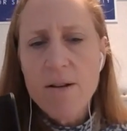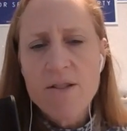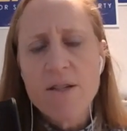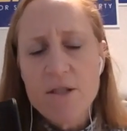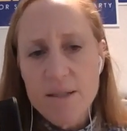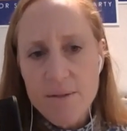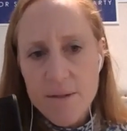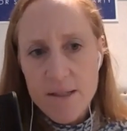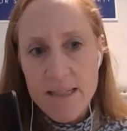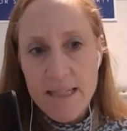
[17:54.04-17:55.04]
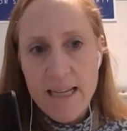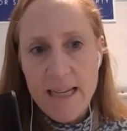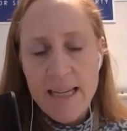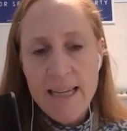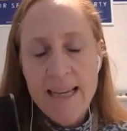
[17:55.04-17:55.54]
such a diverse
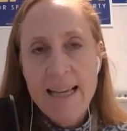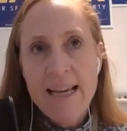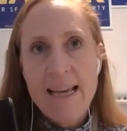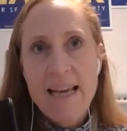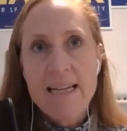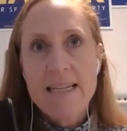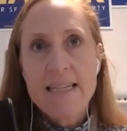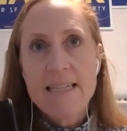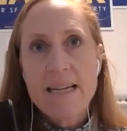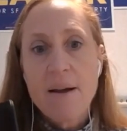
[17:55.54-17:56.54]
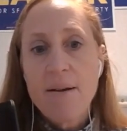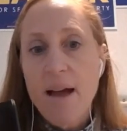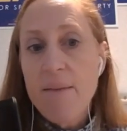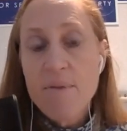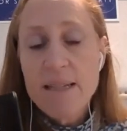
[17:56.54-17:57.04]
city. And
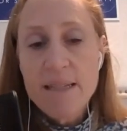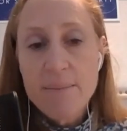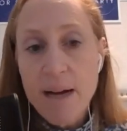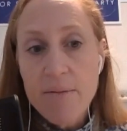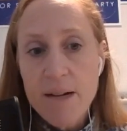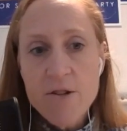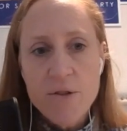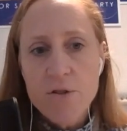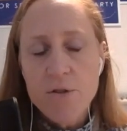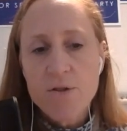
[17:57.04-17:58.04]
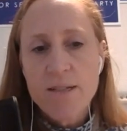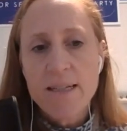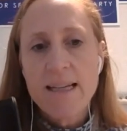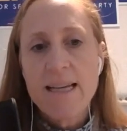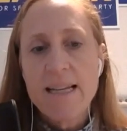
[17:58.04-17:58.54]
I'm raising biracial
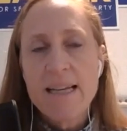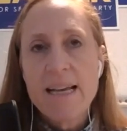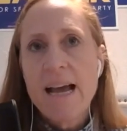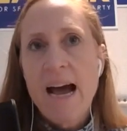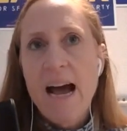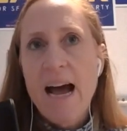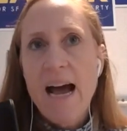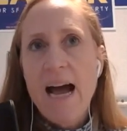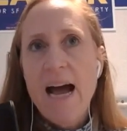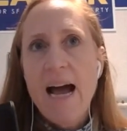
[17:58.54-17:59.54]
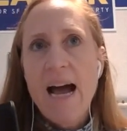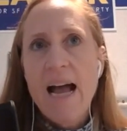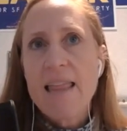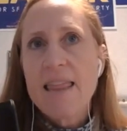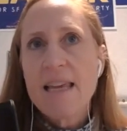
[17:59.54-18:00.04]
children. And
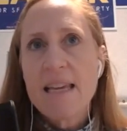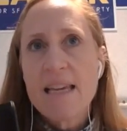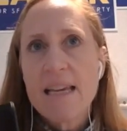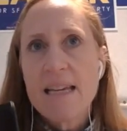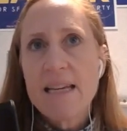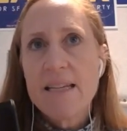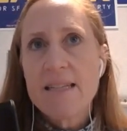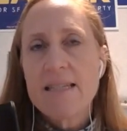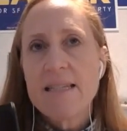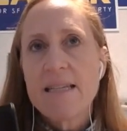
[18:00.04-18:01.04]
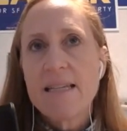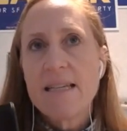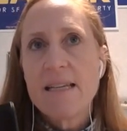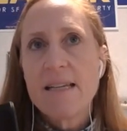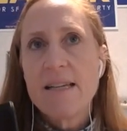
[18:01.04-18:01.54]
I think it is
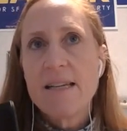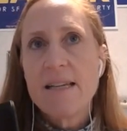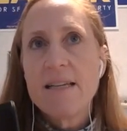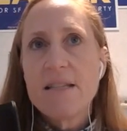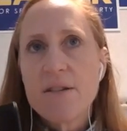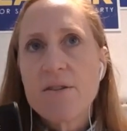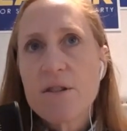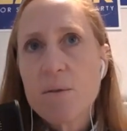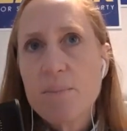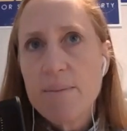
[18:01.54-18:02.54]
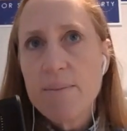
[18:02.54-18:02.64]
easier to be